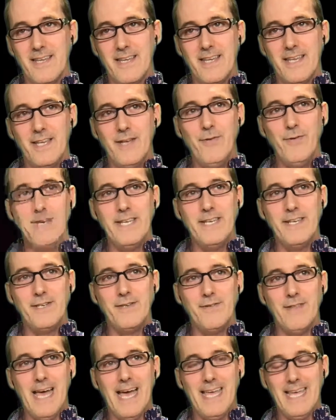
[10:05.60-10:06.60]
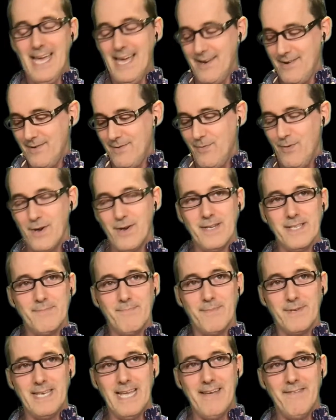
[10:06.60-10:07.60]
You don't need to do that yet. Where is
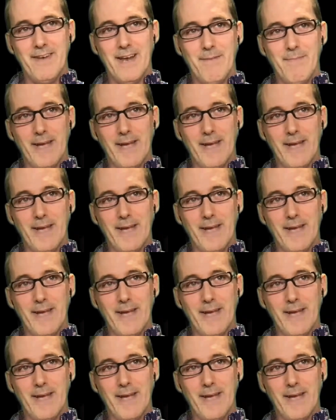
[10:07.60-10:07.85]
David on my